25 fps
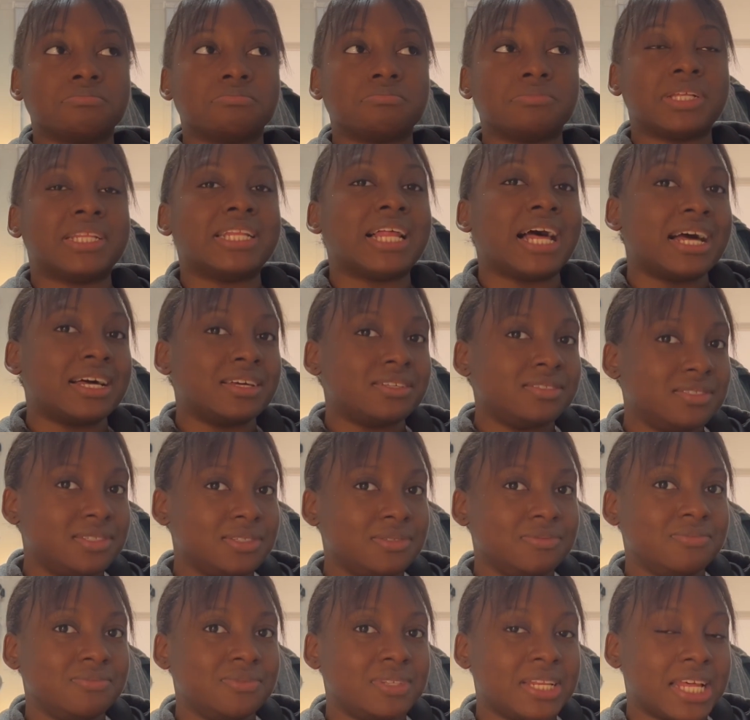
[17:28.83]
glad,
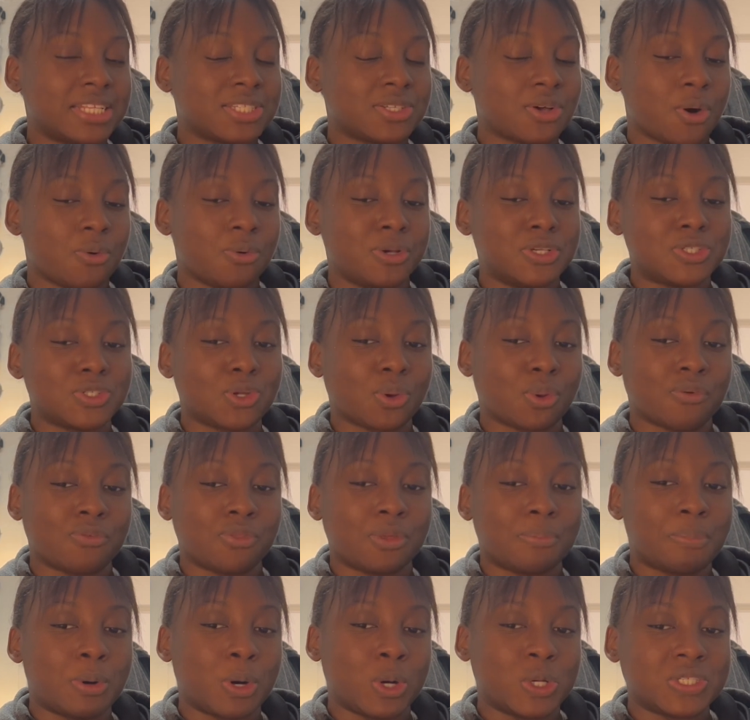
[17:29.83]
let's always start with
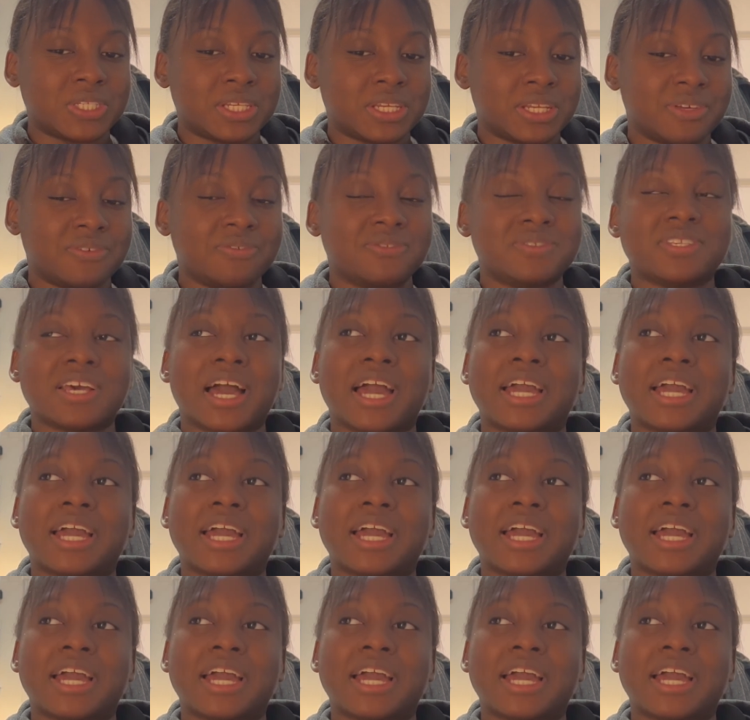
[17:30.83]
the positives.